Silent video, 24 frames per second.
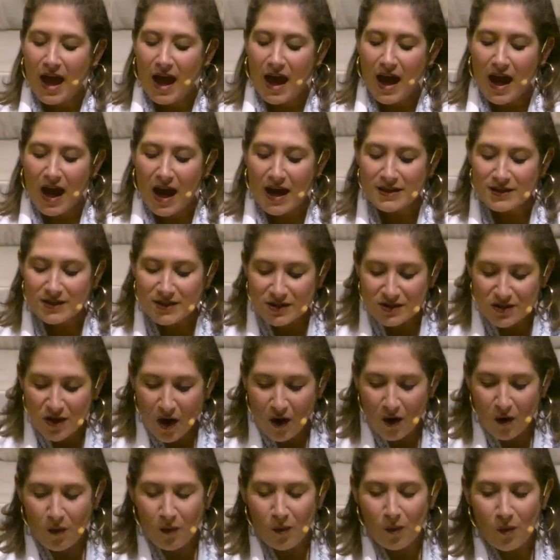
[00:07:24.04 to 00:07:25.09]
And
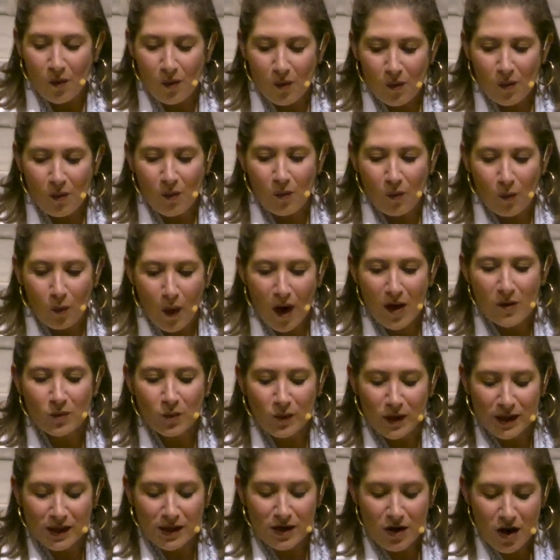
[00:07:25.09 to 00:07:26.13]
so what
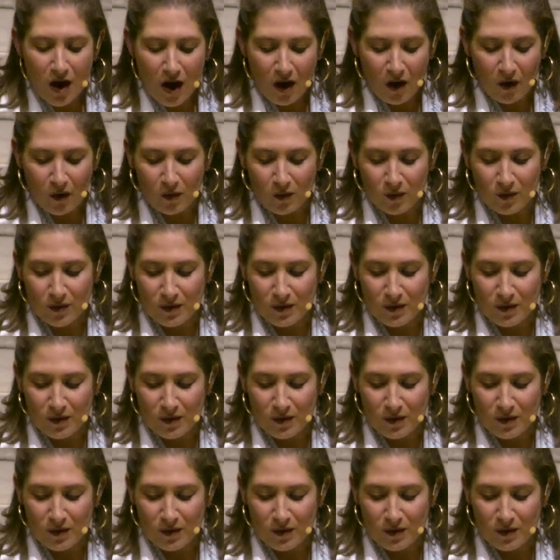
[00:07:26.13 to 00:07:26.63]
we know